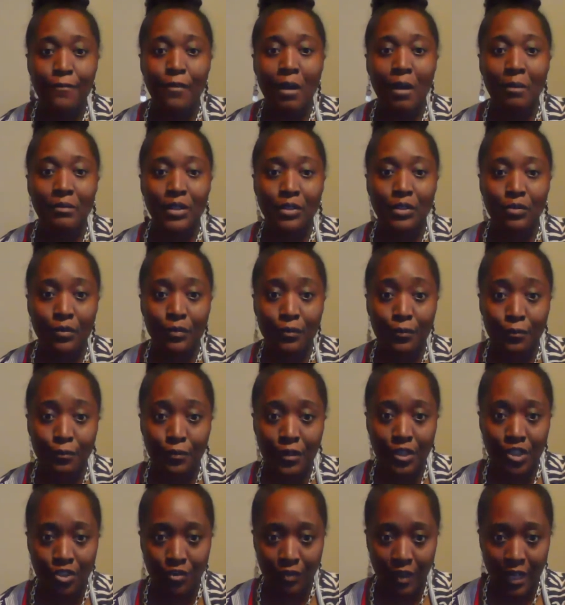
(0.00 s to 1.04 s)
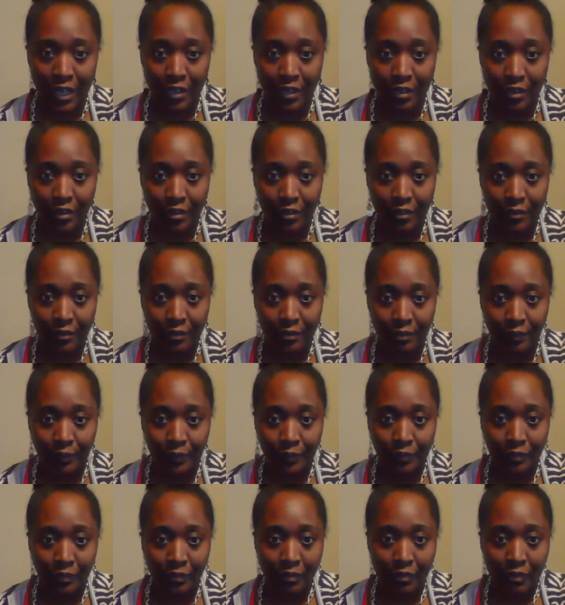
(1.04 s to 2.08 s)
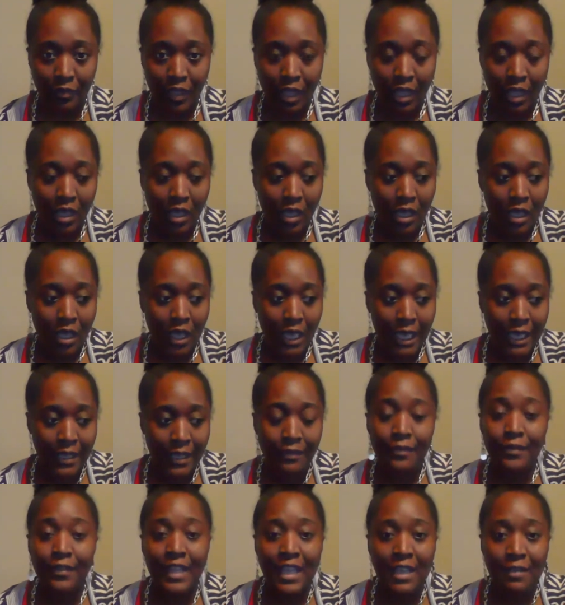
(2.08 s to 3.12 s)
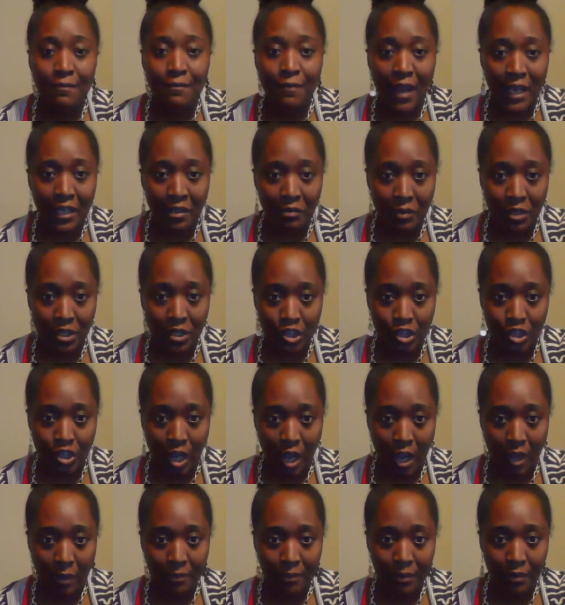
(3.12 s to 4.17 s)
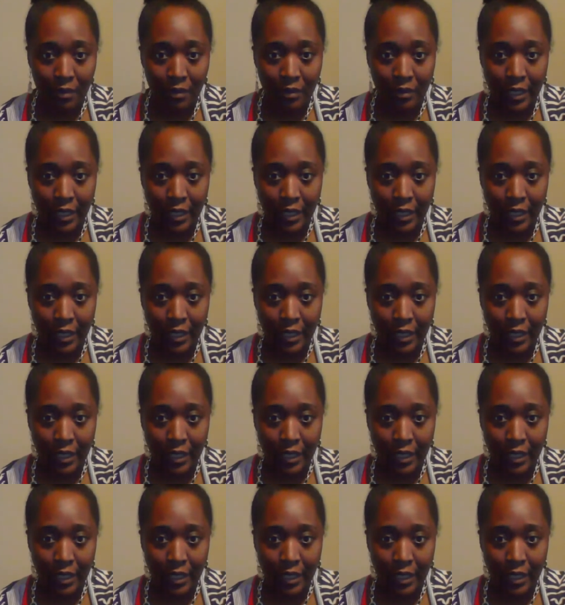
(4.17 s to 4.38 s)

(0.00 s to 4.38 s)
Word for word: from the refrigerator in the vitamin shop